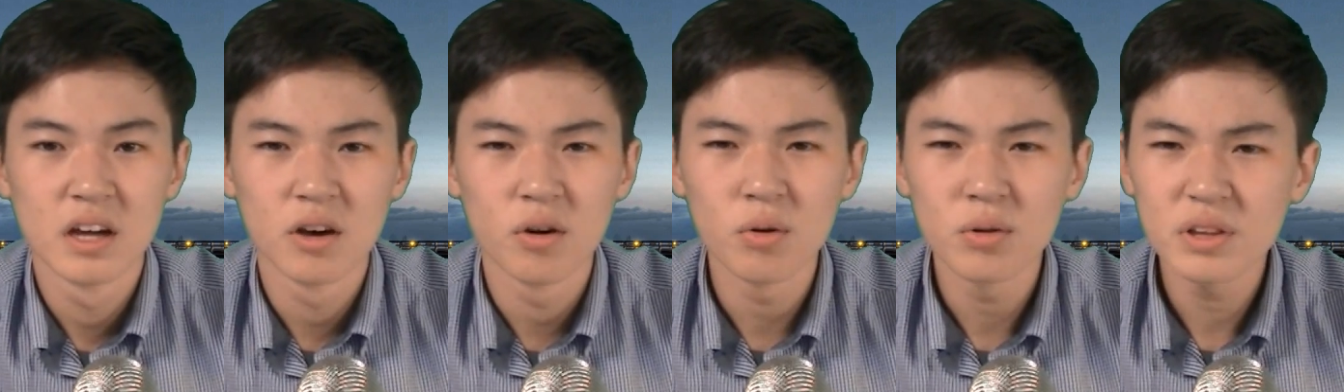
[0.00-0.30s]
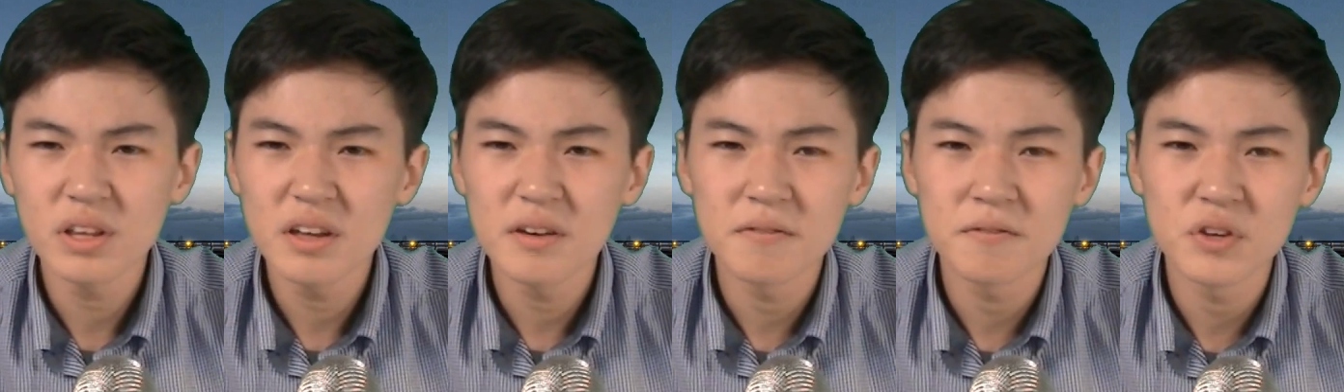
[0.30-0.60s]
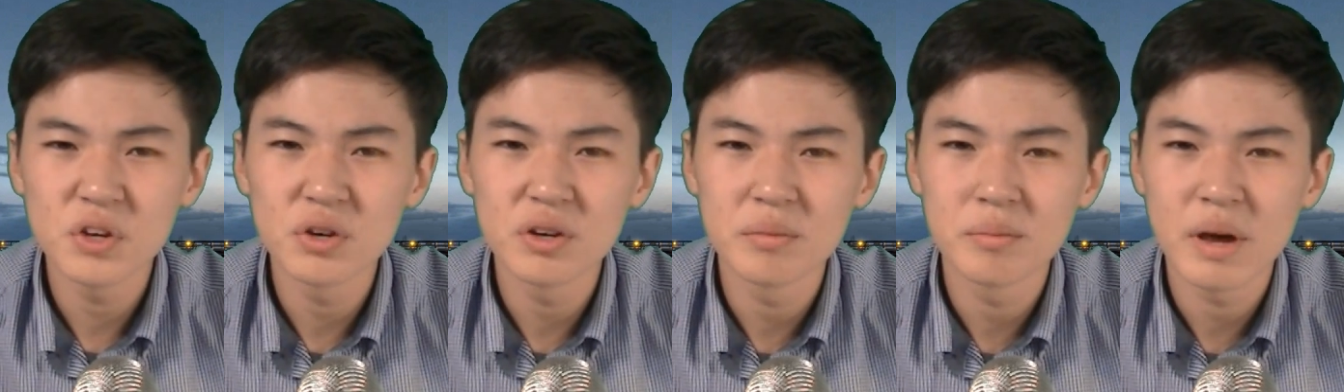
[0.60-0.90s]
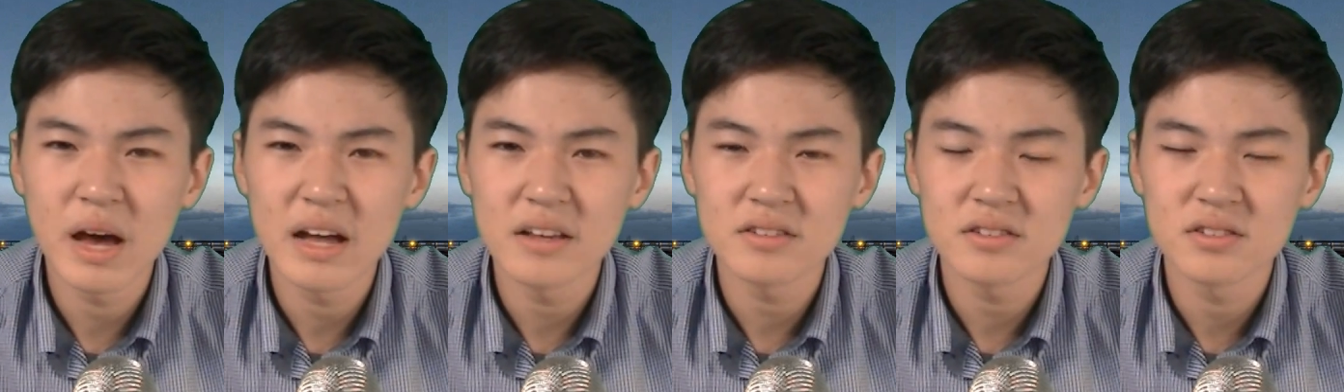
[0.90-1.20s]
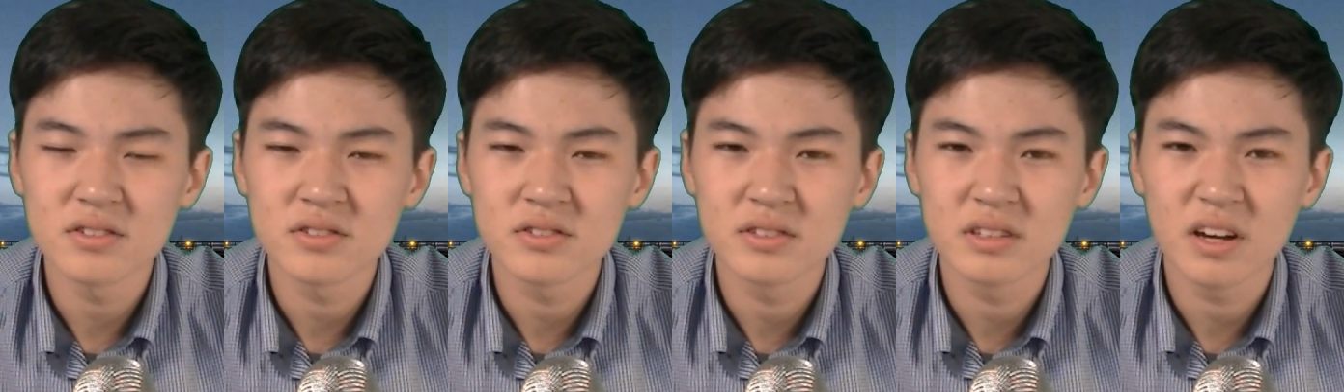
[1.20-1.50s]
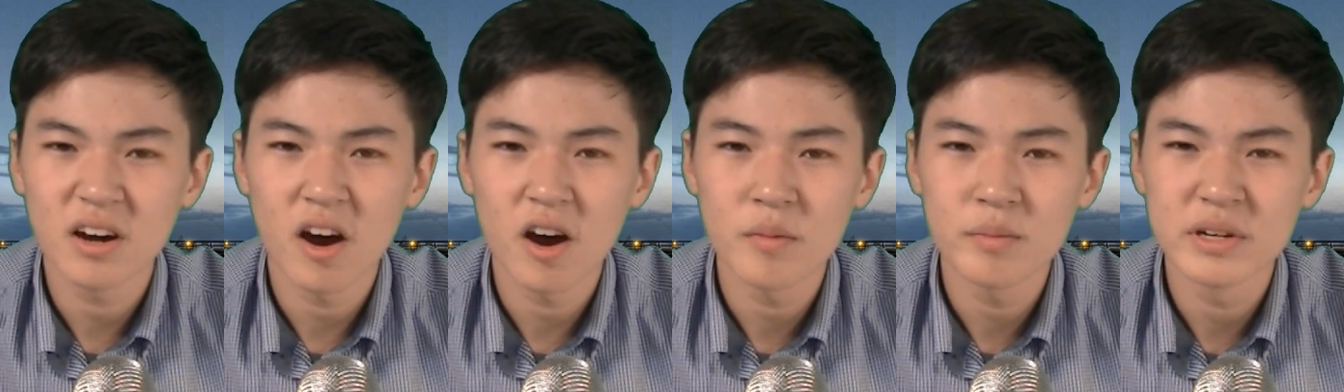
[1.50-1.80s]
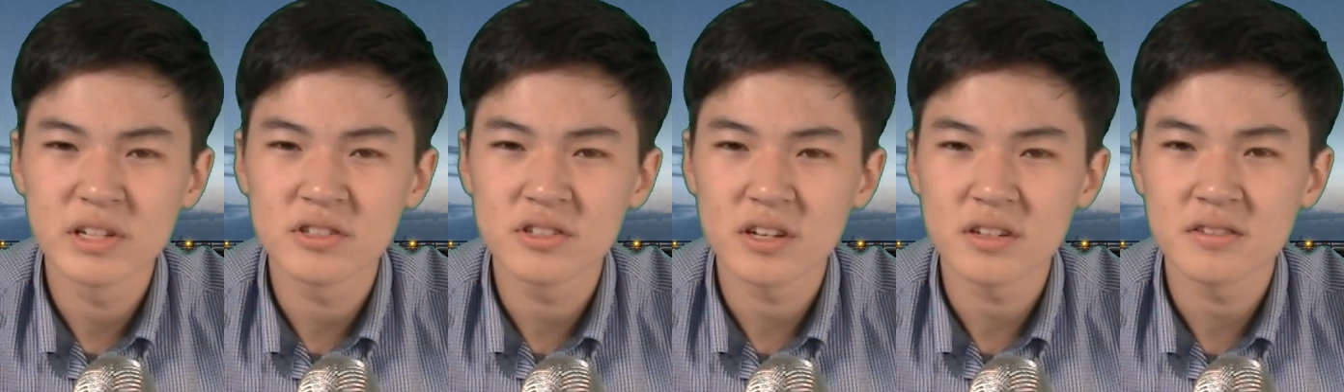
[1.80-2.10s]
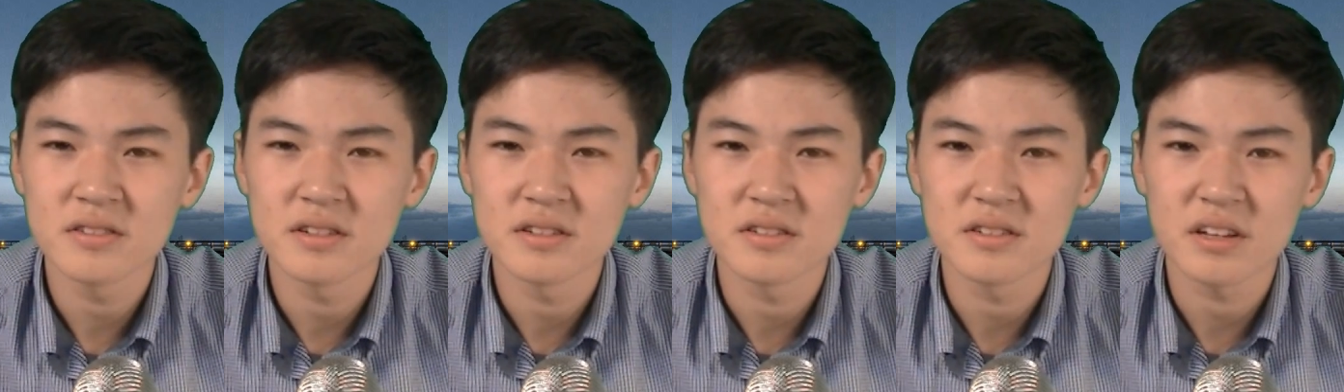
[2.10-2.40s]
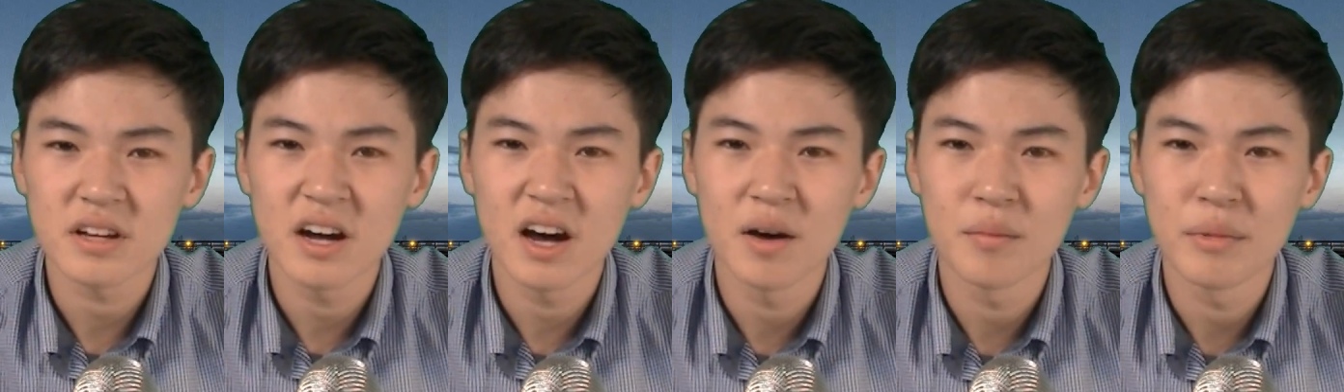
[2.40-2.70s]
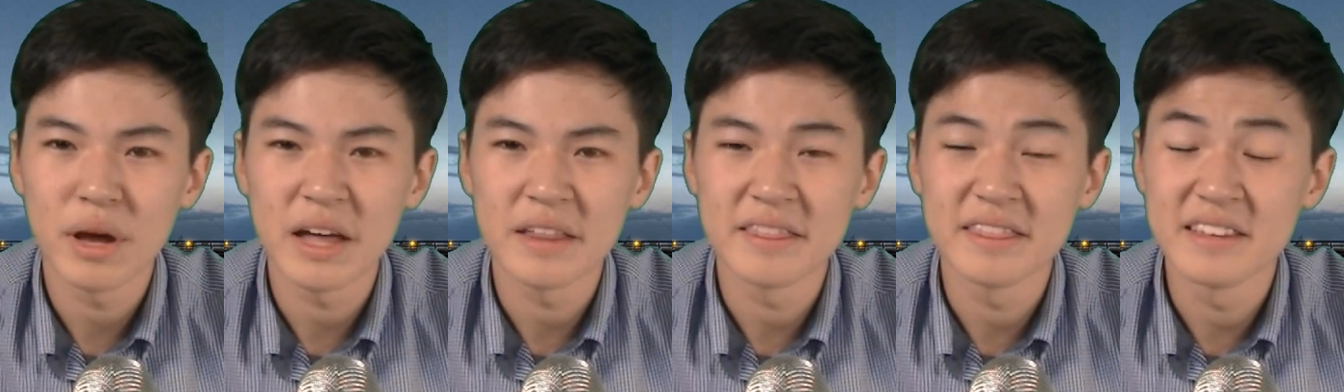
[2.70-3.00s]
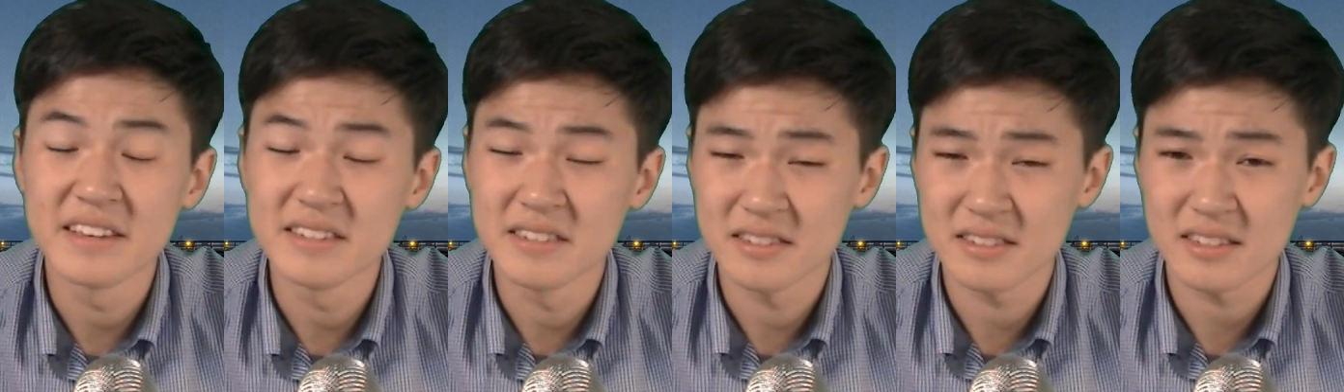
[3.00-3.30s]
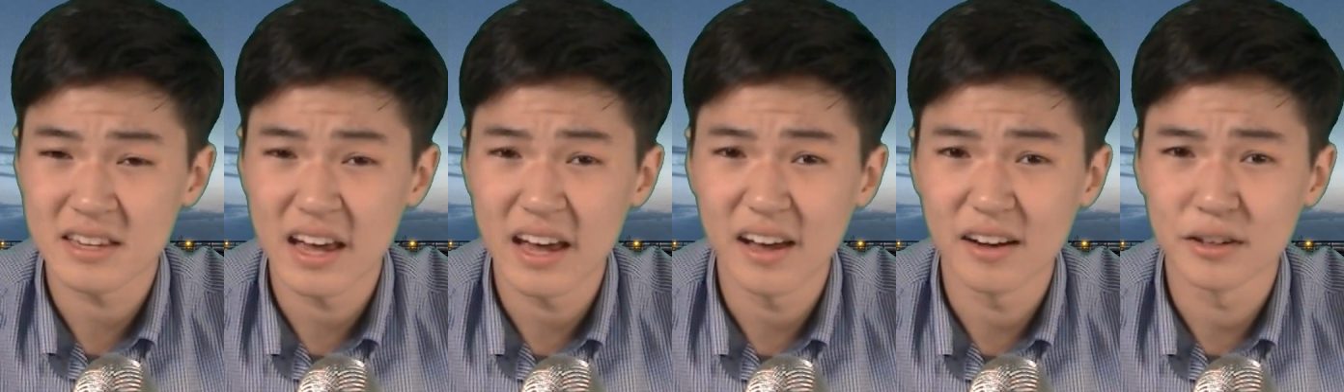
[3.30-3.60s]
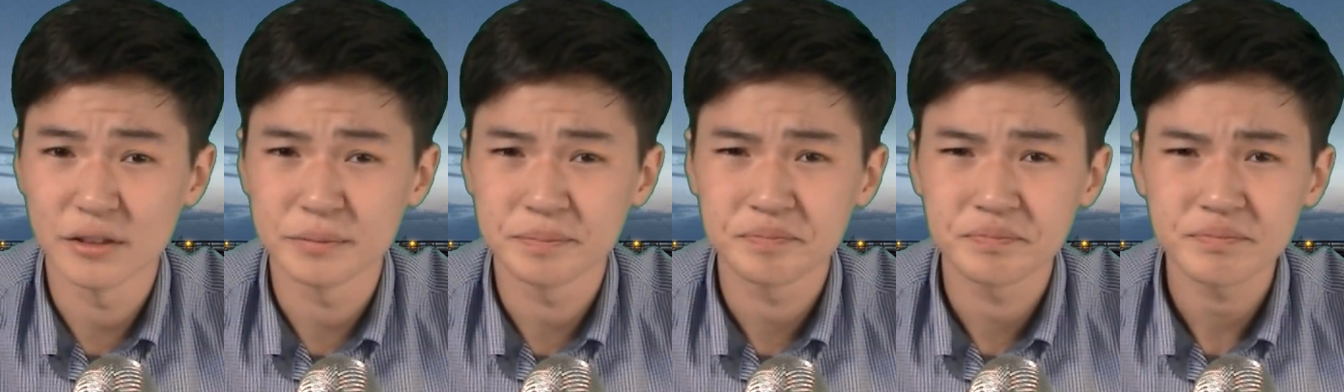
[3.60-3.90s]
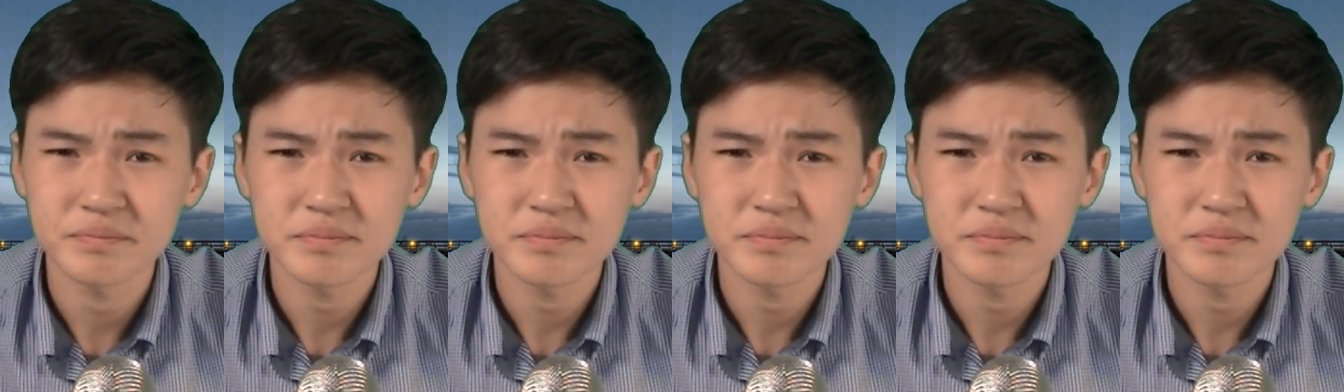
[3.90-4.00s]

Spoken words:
only a few imagine karma justice to come at this scale.